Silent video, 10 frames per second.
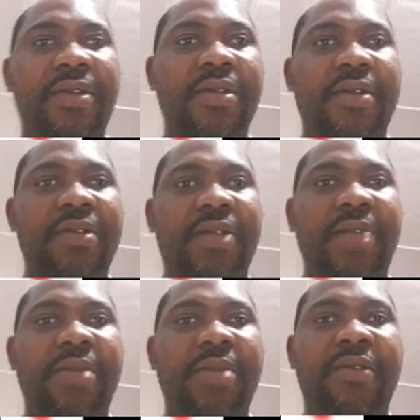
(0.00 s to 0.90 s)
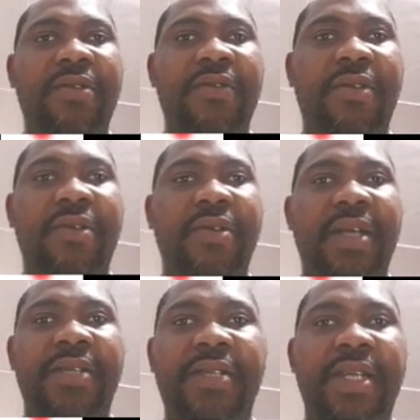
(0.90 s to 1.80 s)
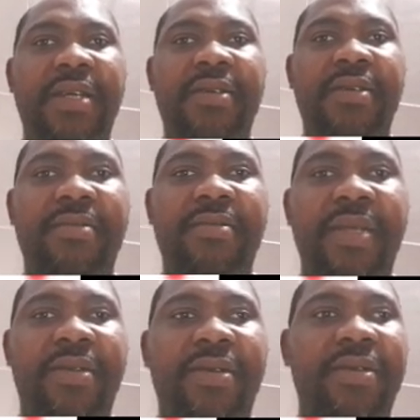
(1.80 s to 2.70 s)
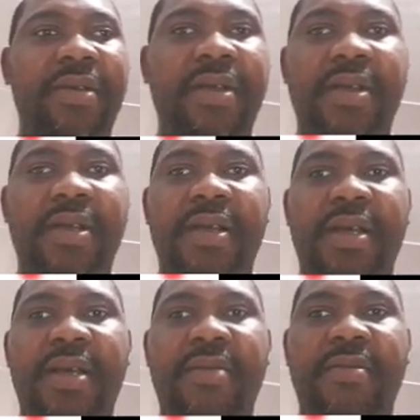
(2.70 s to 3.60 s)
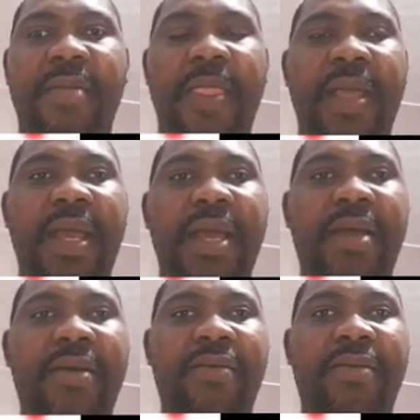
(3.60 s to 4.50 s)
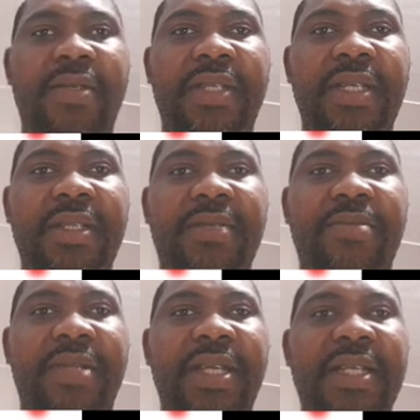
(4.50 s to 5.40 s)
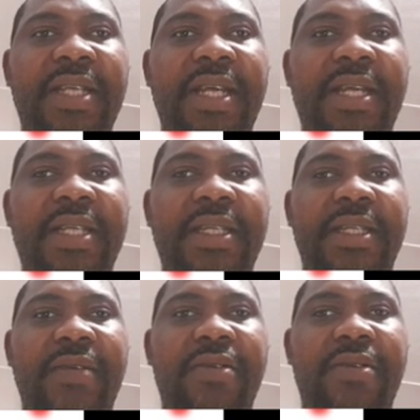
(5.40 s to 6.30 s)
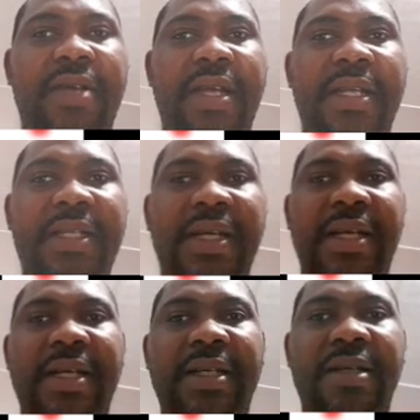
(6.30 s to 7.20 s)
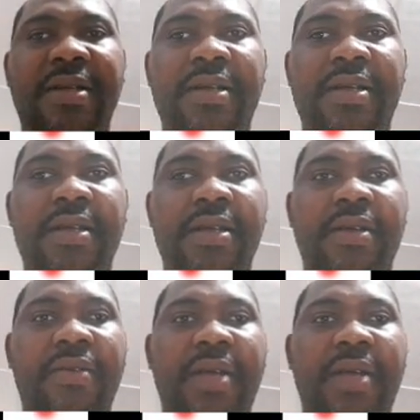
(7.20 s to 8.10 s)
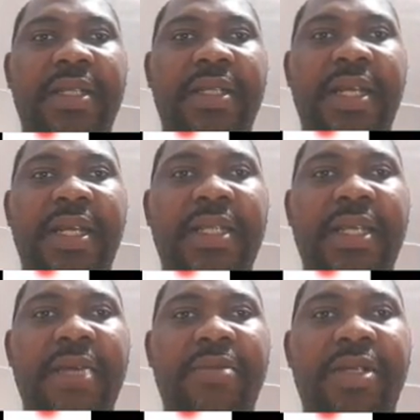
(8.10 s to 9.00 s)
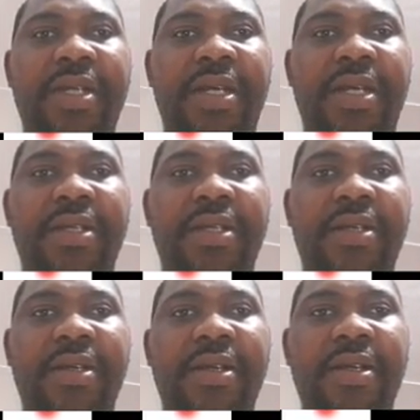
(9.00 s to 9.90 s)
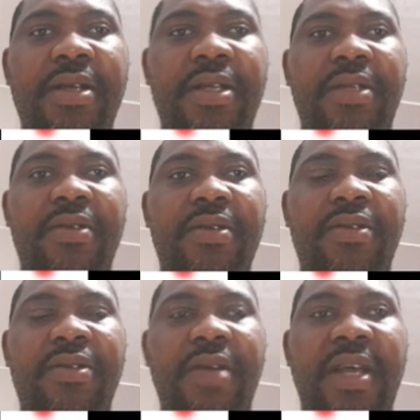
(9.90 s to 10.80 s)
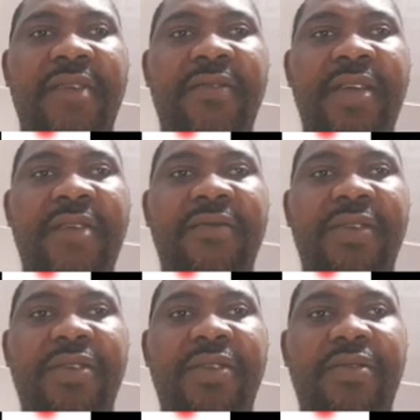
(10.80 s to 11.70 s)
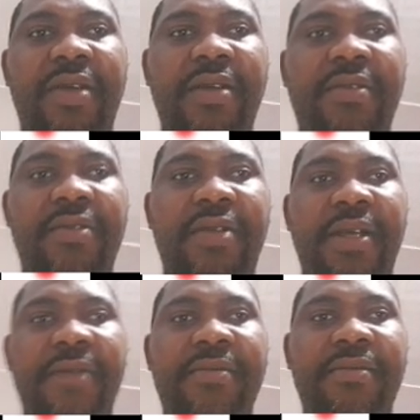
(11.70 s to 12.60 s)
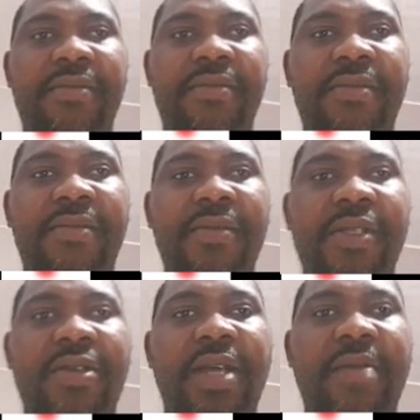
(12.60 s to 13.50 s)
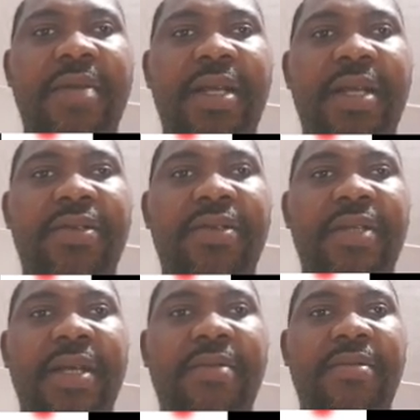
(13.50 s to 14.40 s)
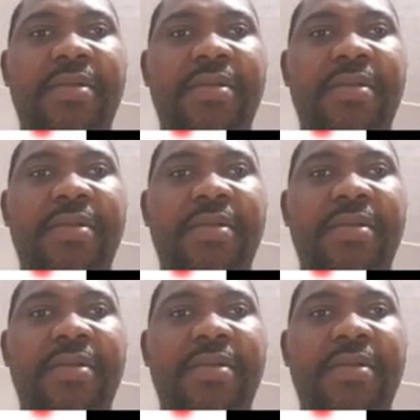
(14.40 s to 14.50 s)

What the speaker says: So let me look for another method. Here, since potential energy is equal to kinetic energy, we can say that mgh is equal to half mv squared. Okay, so m cancels m.